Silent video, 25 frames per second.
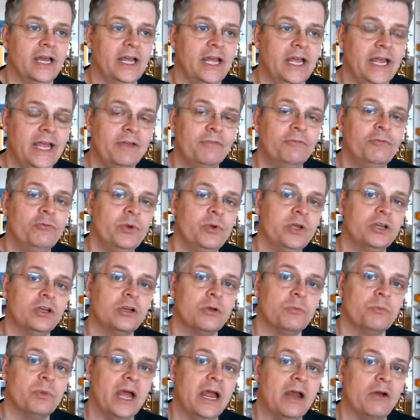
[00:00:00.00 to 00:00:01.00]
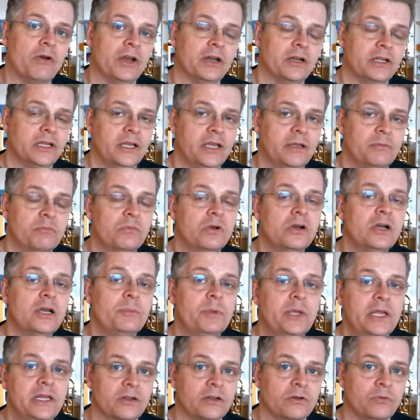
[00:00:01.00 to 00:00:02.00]
if we could compare it, in my
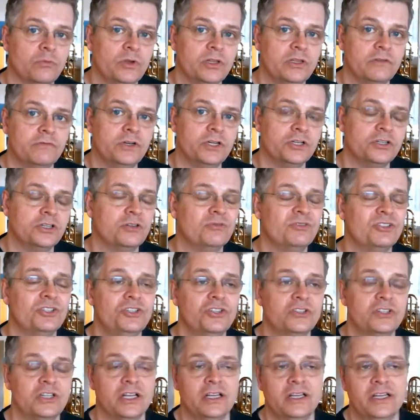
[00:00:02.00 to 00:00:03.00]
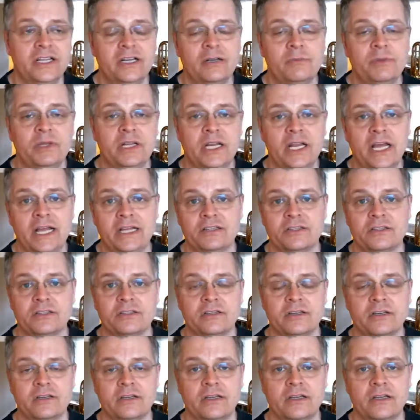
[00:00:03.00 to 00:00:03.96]
opinion, with a version that was just a little bit less